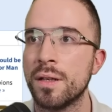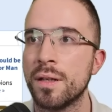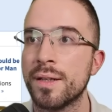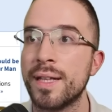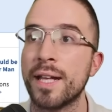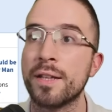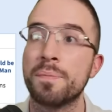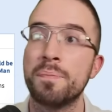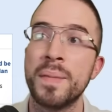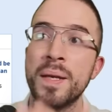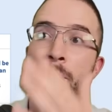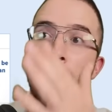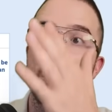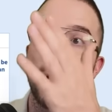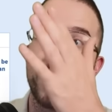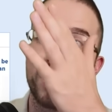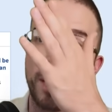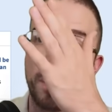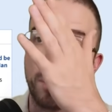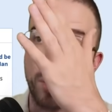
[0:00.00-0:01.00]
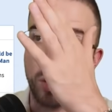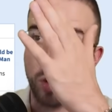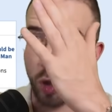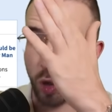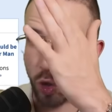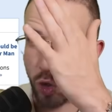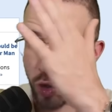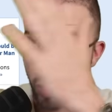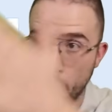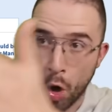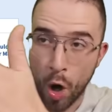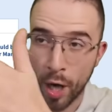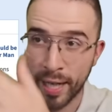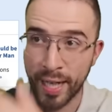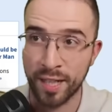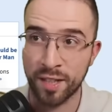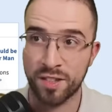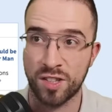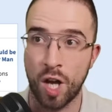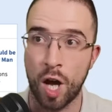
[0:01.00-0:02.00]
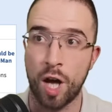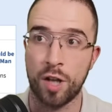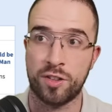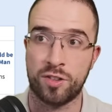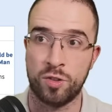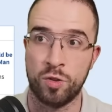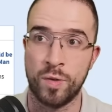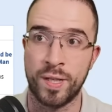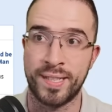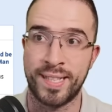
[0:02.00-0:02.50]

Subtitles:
That's me putting them to draw against Arsenal